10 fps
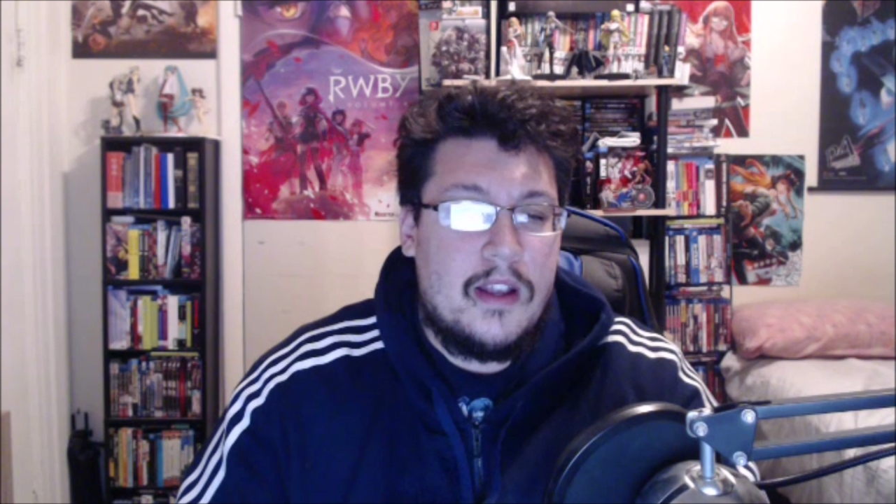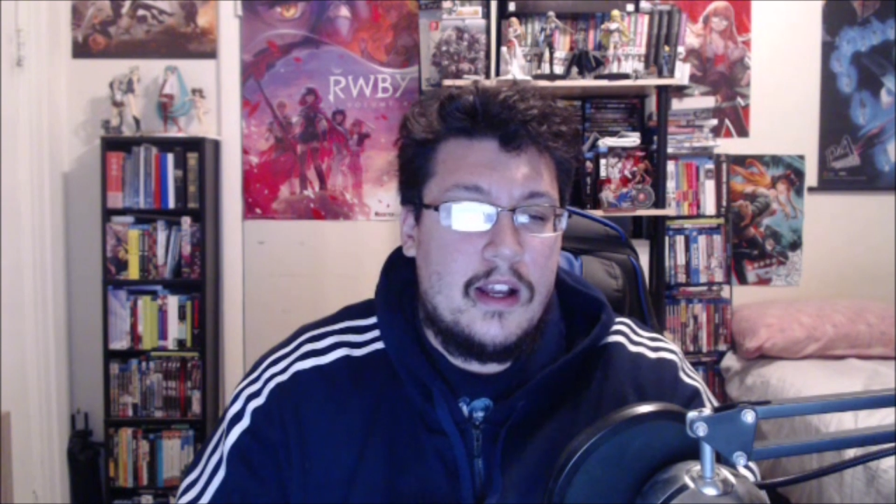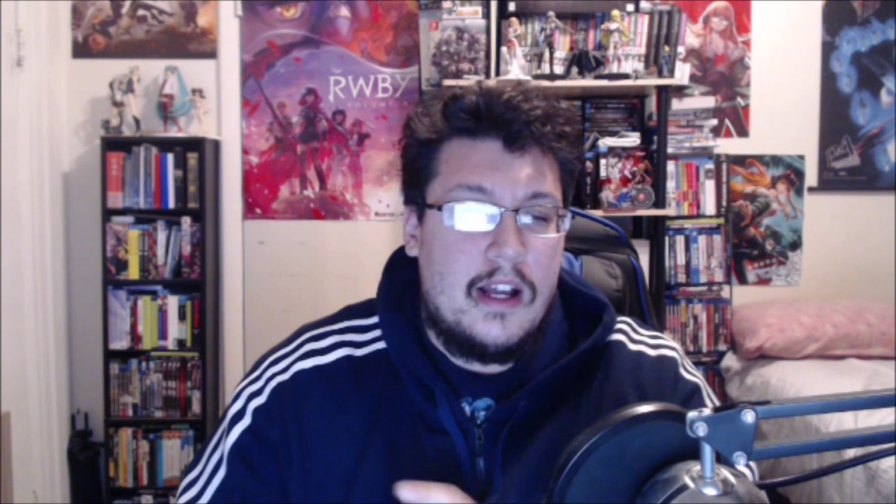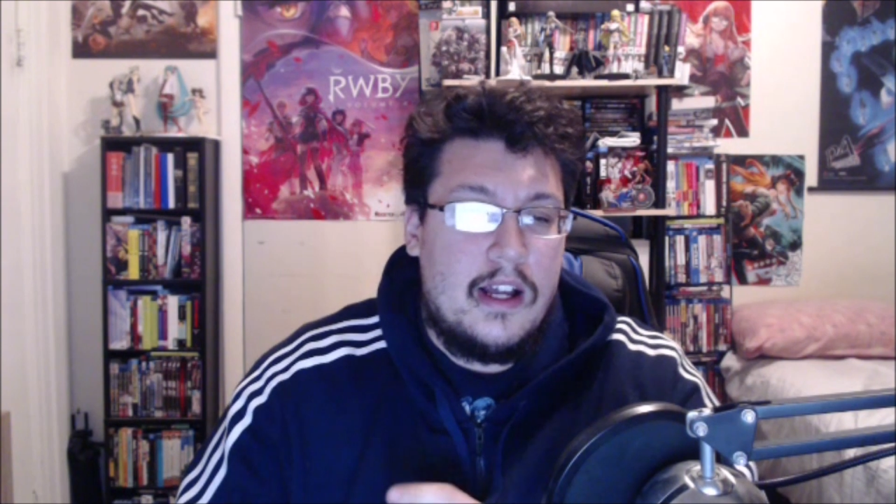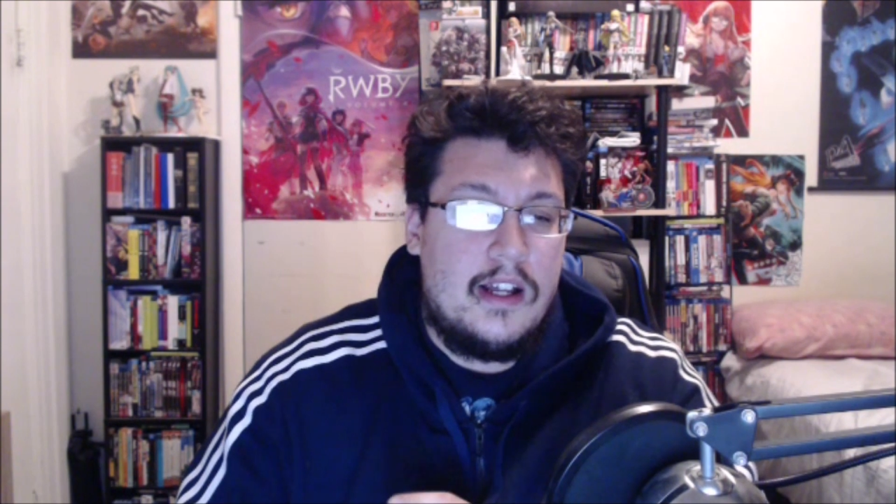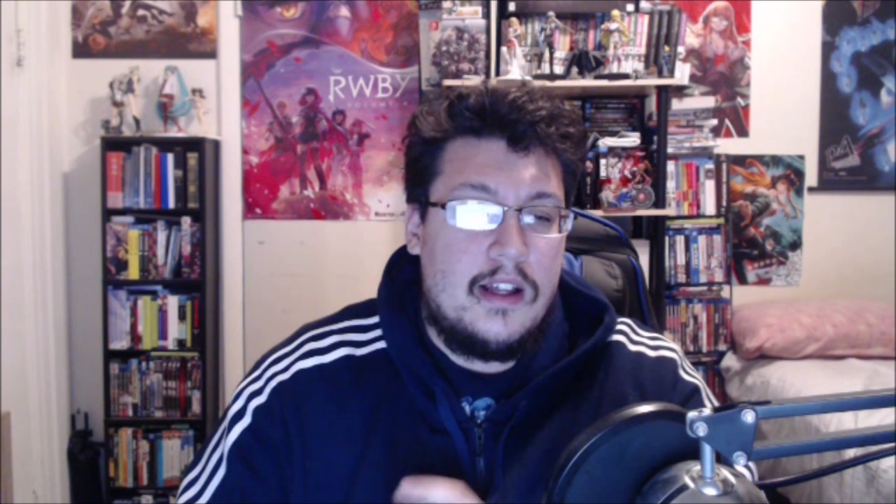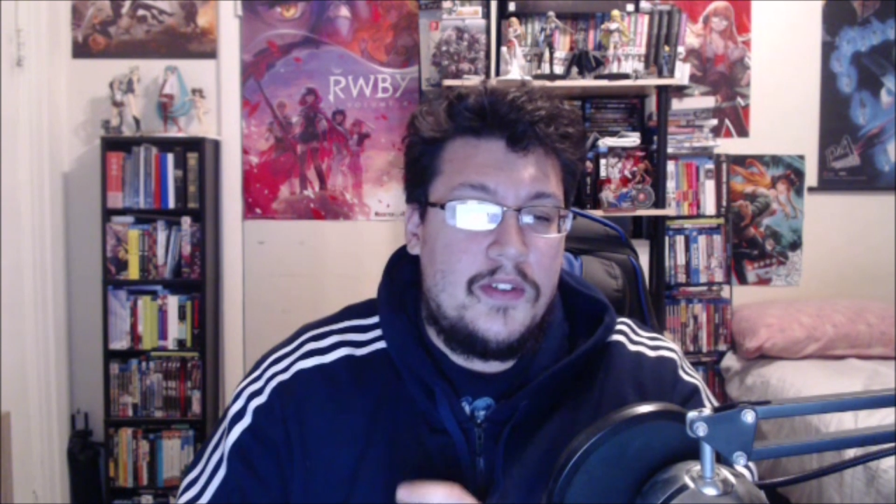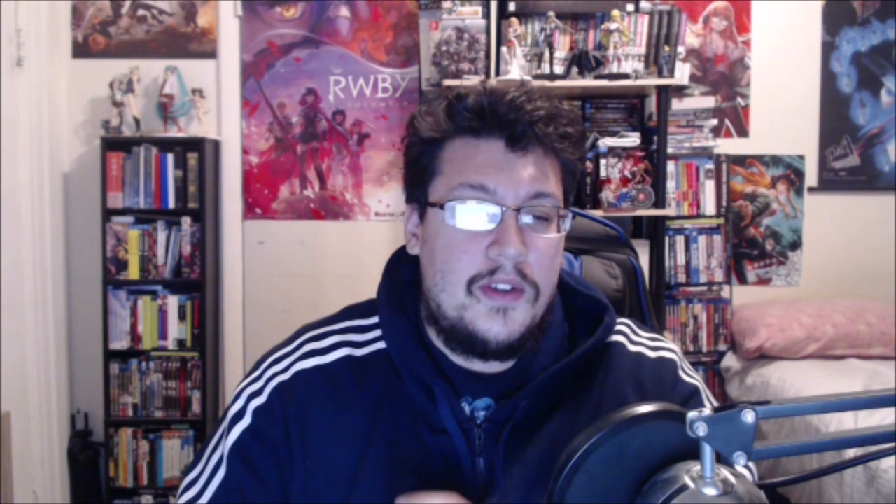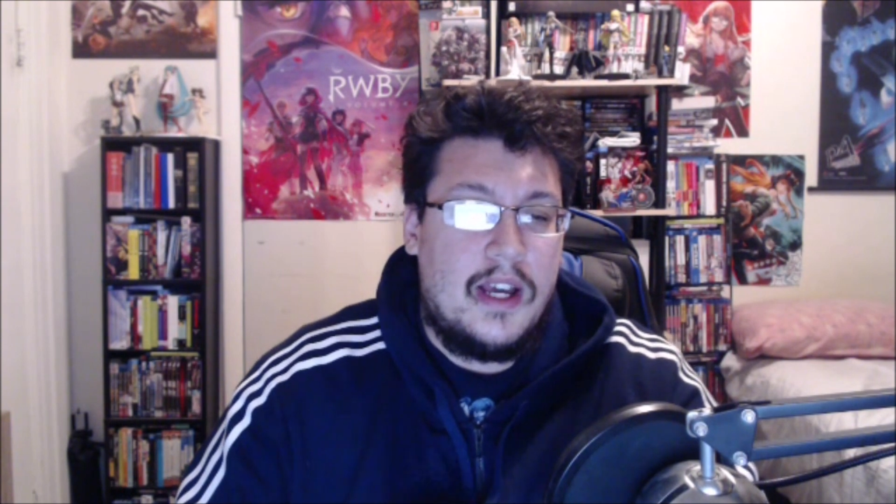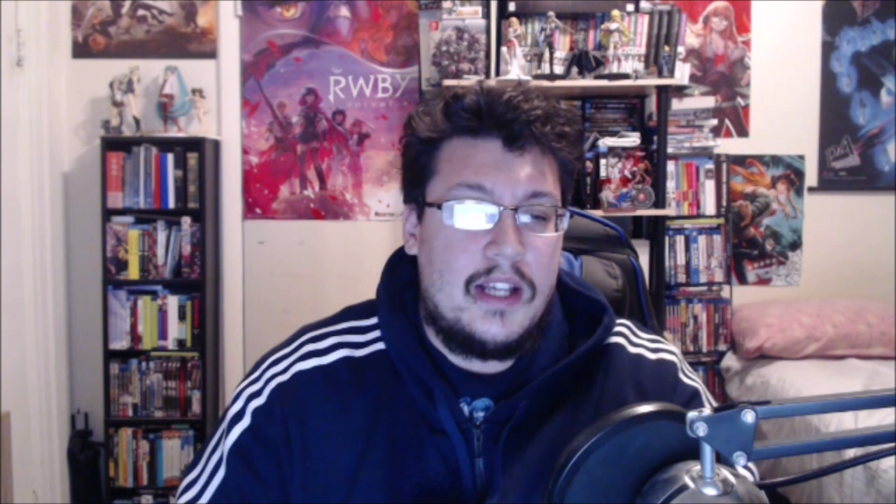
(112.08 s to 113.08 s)
If
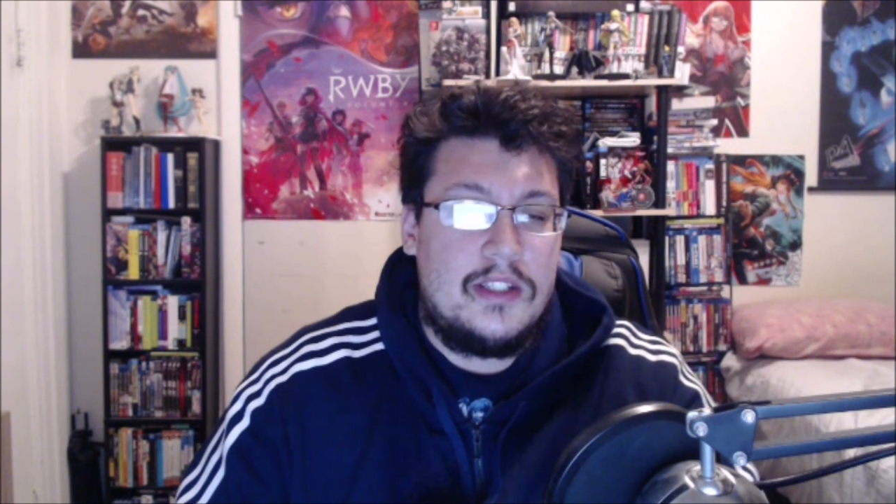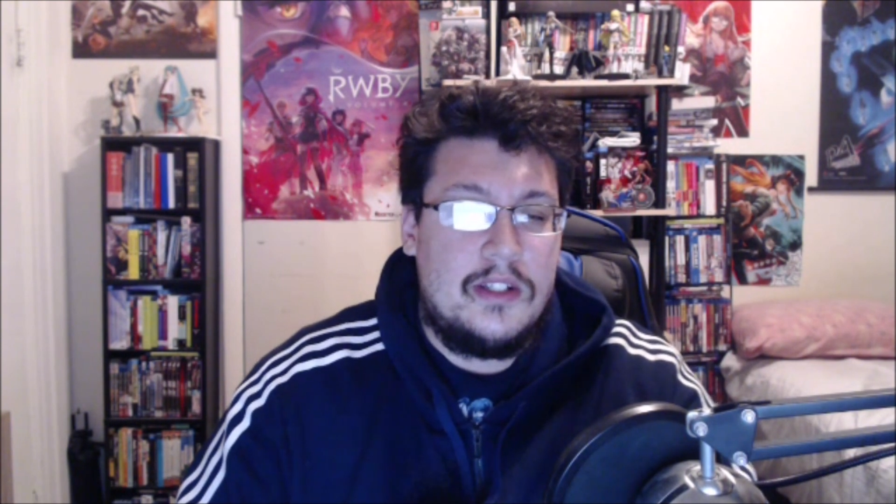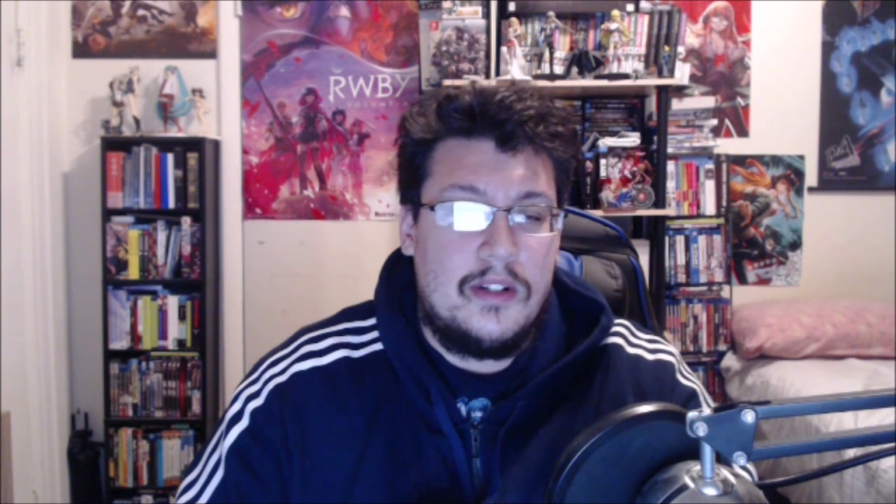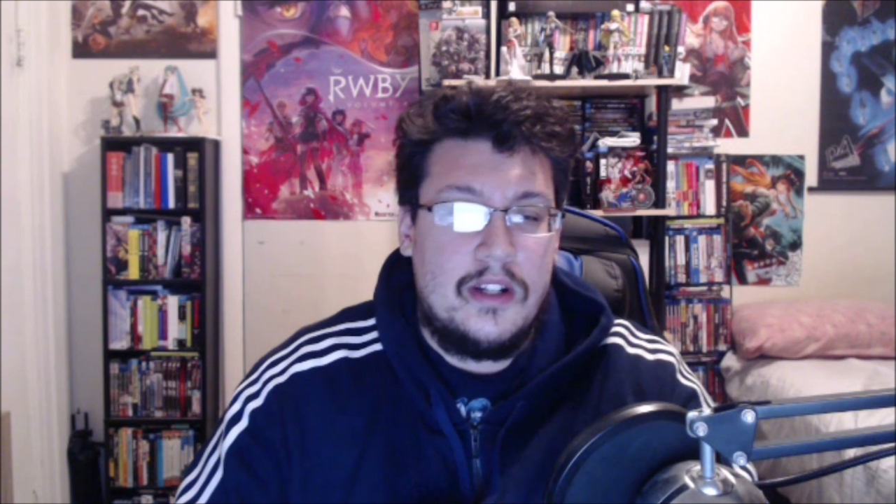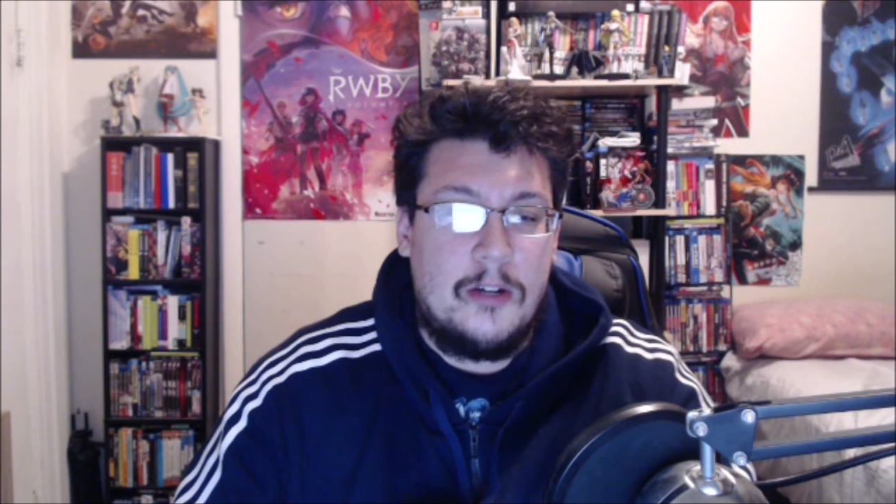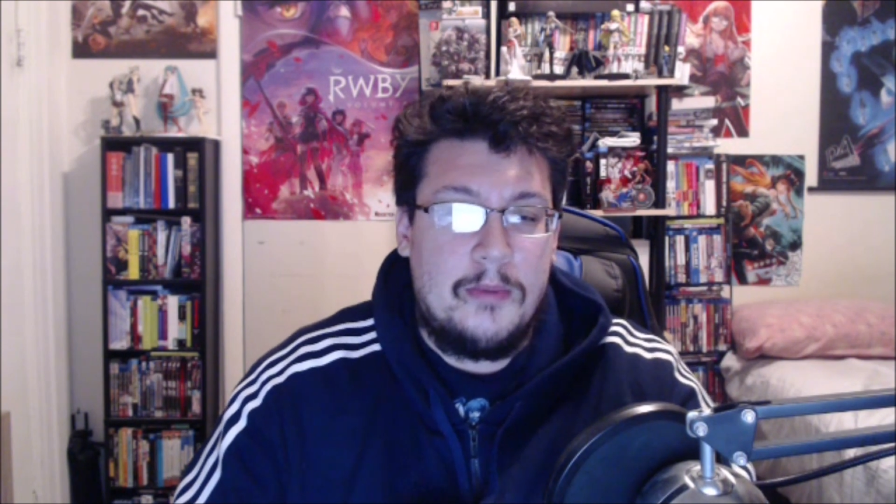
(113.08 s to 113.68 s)
you guys don't know,